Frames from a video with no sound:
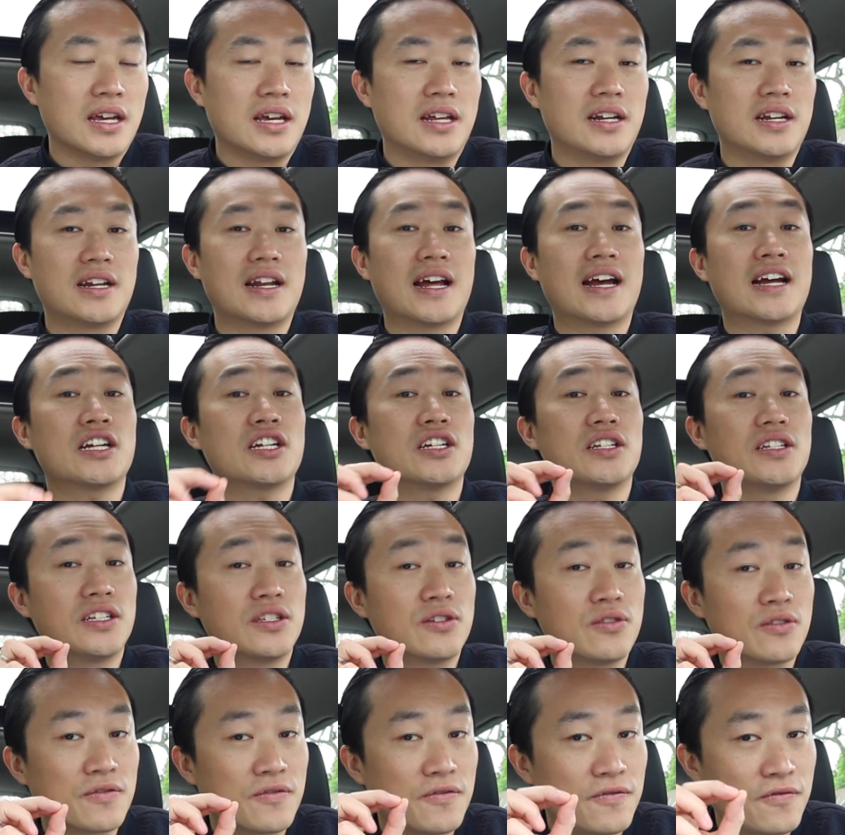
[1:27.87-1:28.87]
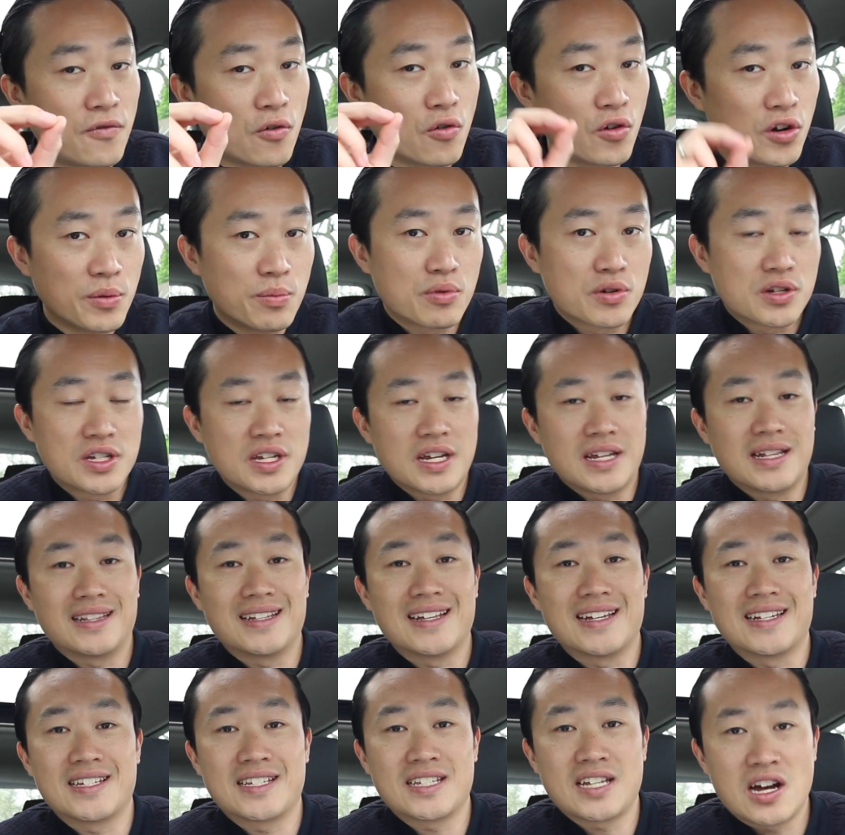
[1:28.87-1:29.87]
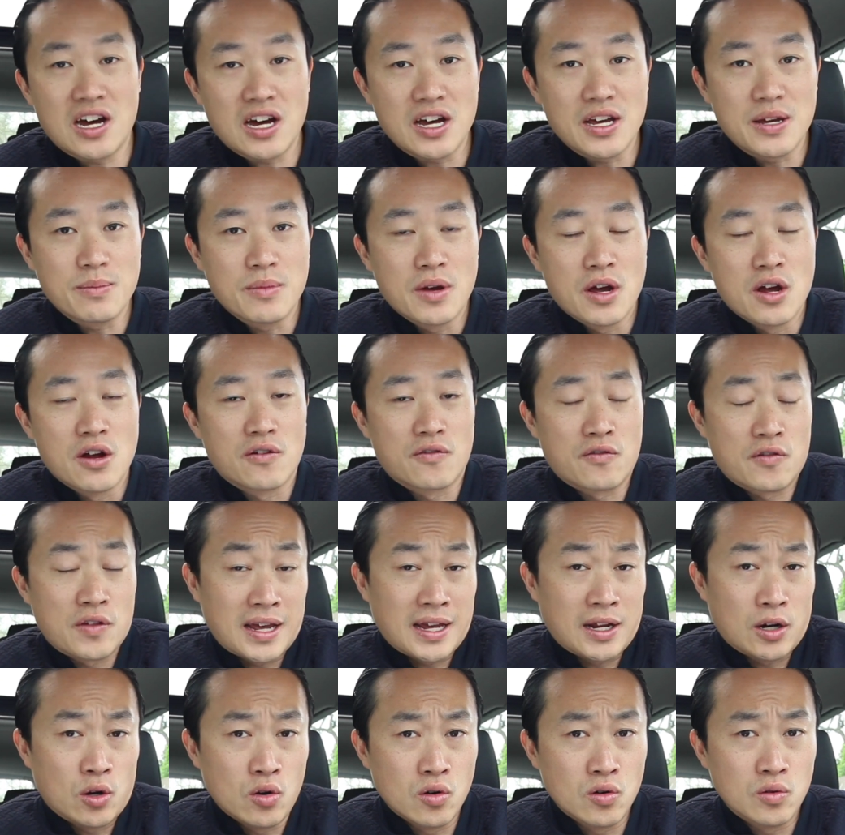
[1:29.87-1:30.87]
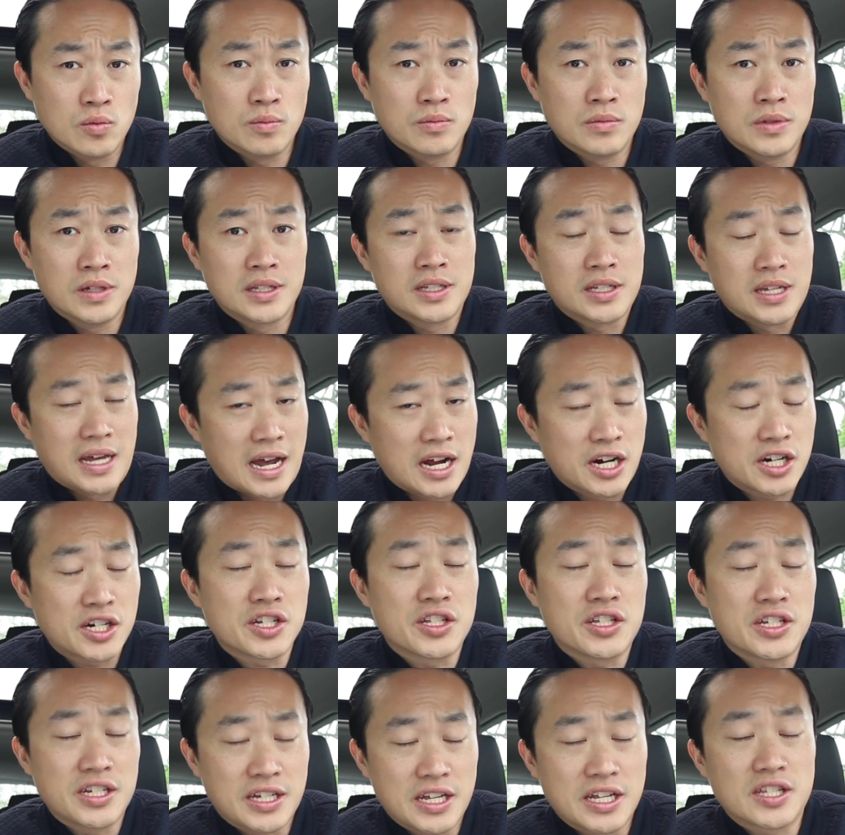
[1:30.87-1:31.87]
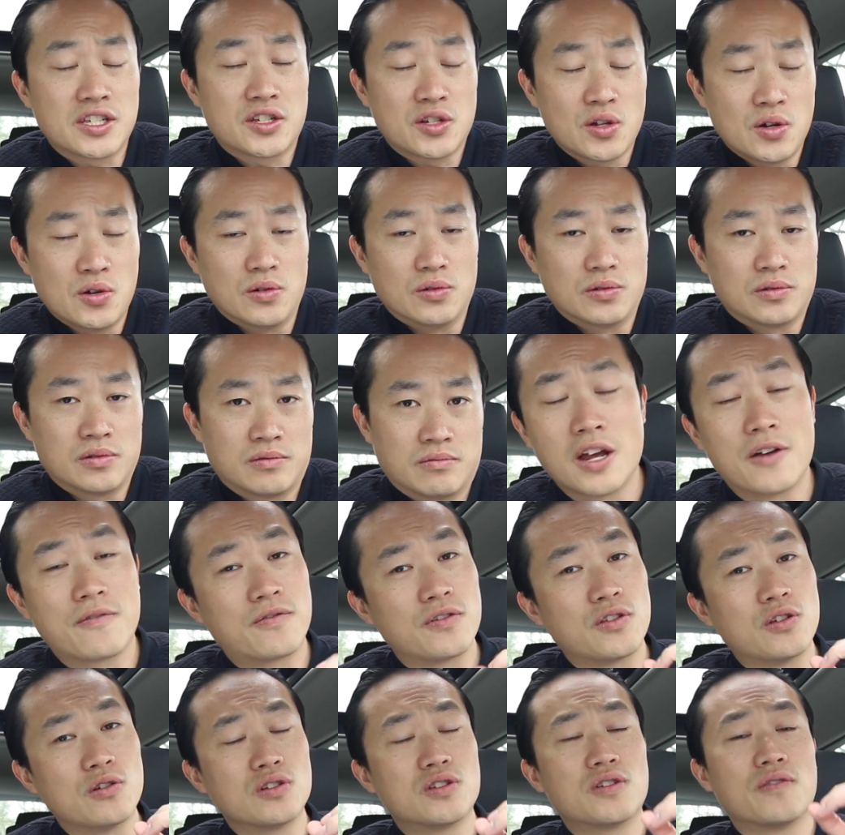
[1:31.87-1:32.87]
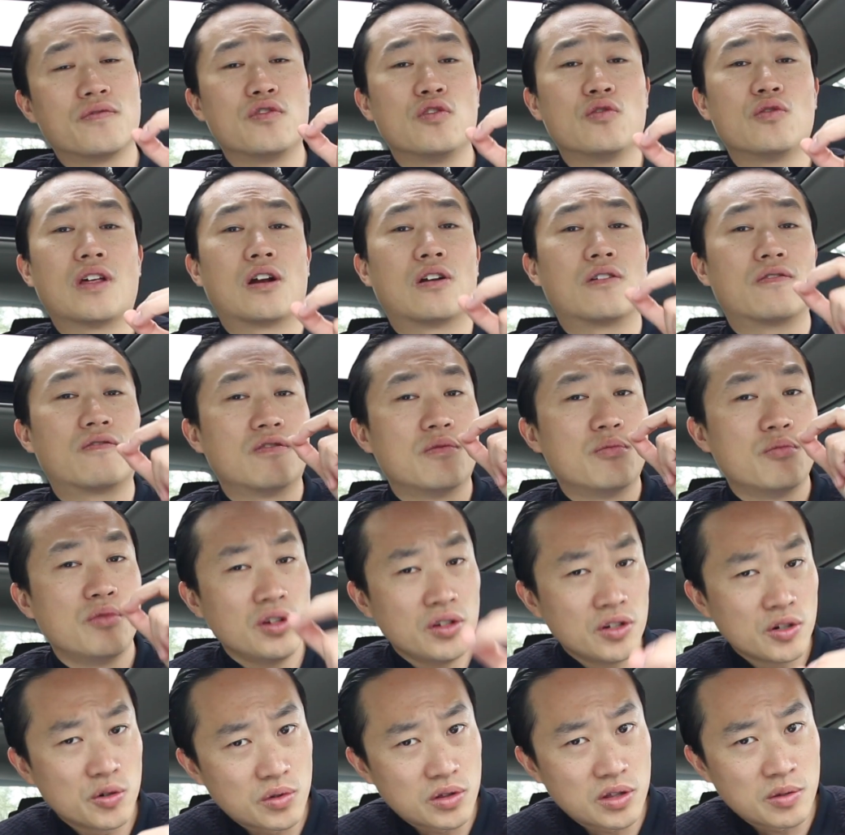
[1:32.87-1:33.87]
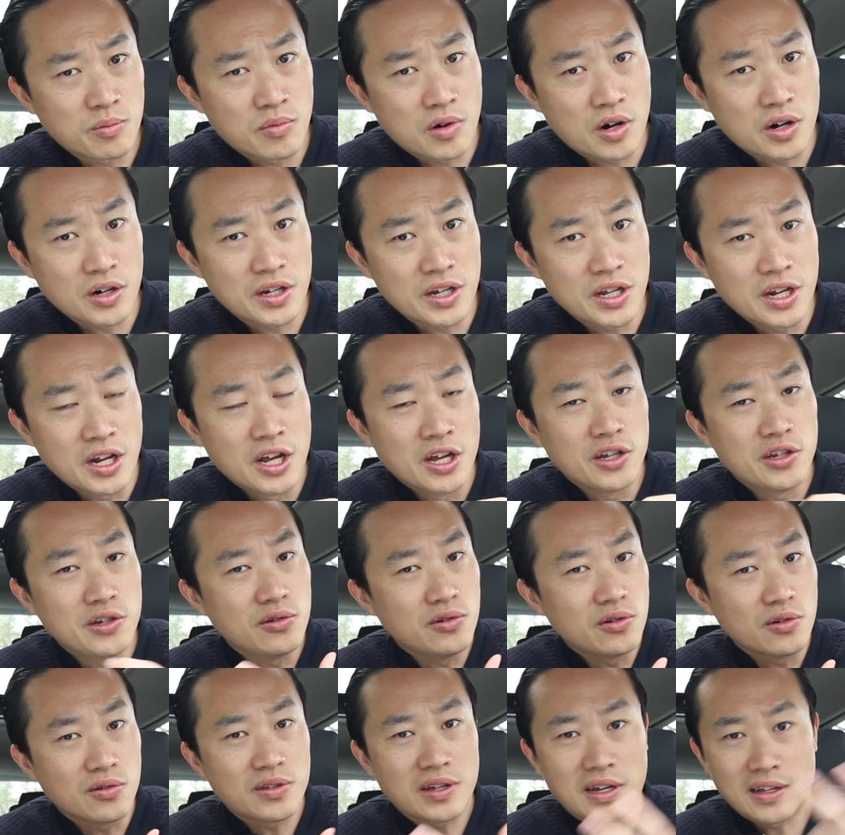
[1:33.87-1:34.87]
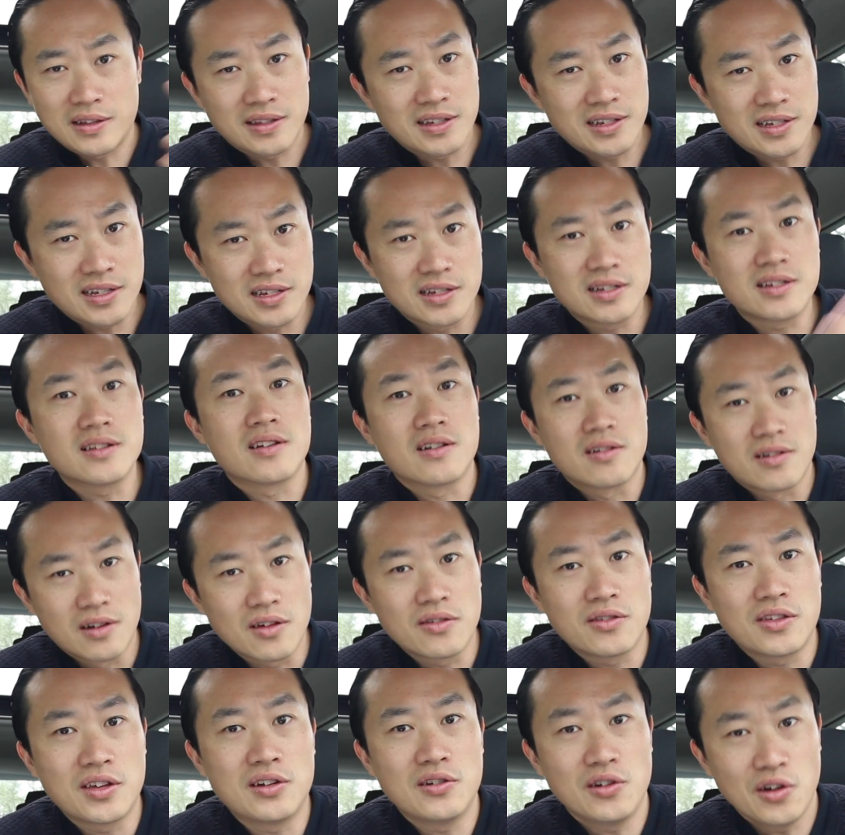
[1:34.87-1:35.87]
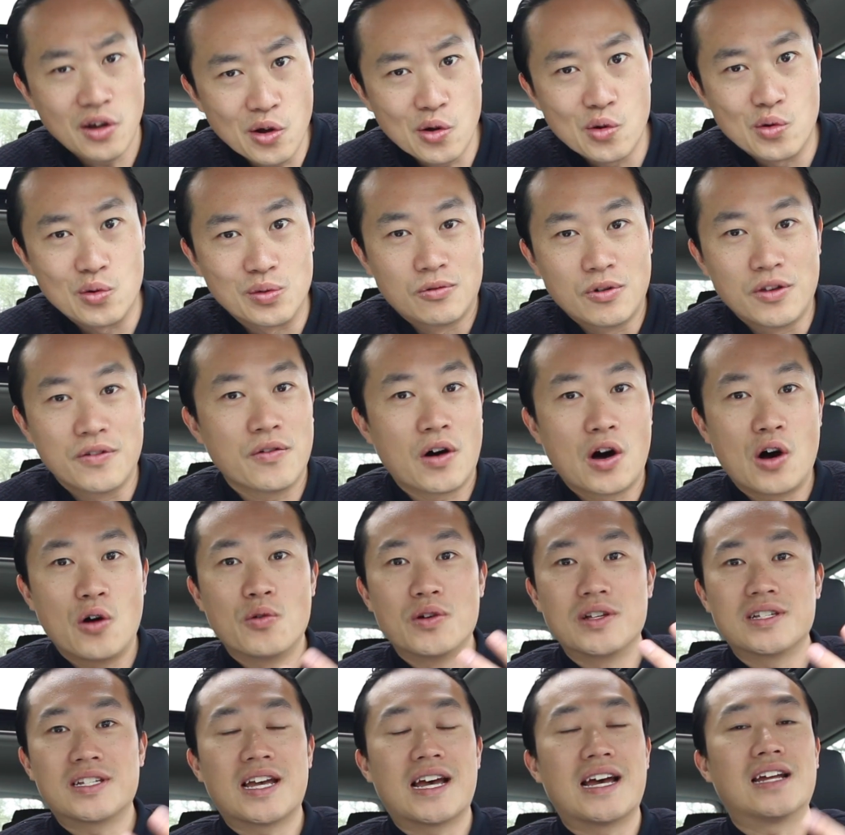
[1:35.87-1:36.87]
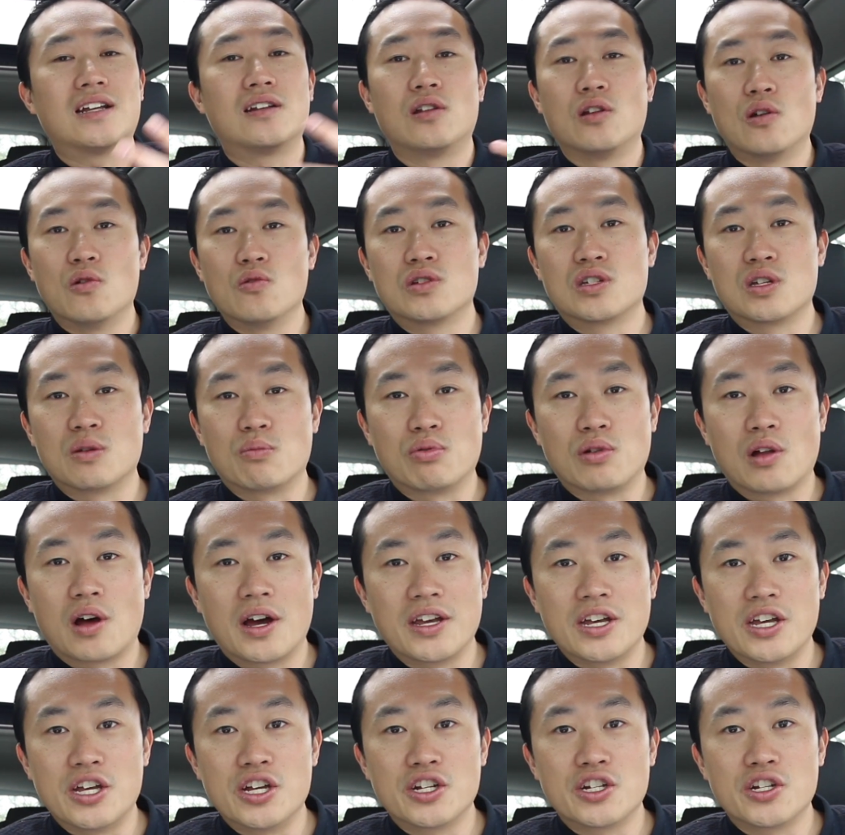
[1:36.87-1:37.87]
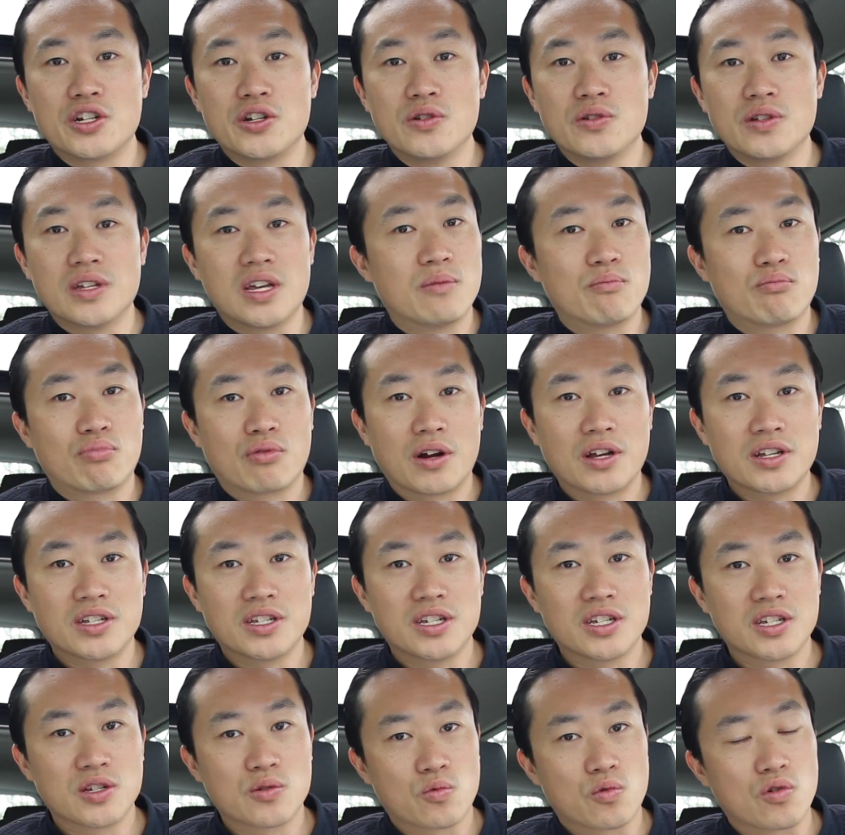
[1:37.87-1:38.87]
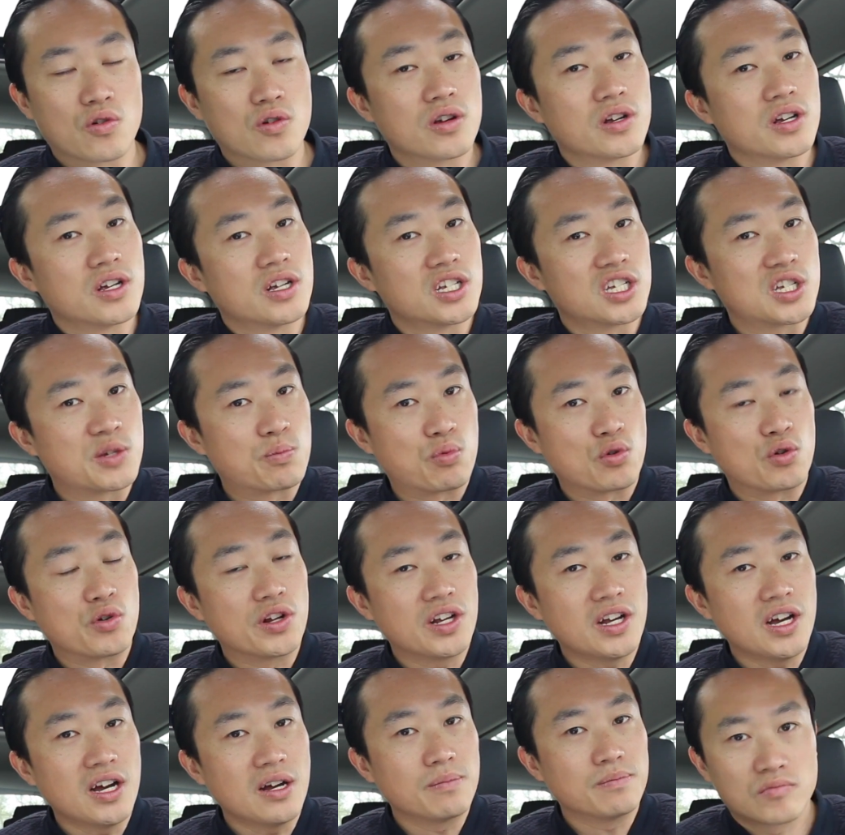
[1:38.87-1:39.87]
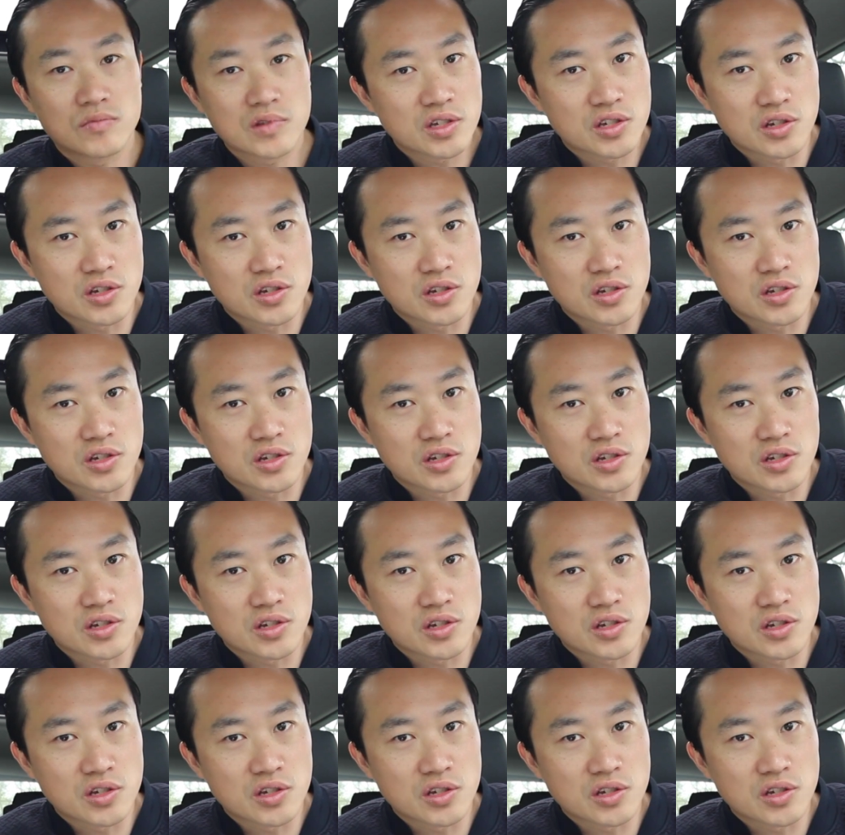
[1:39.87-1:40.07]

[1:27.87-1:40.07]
And it actually took forty percent less time for that home to actually get sold. And for those of you that are familiar with the market, you know that this is nothing new. We've always had low supply issues and prices were spurting up.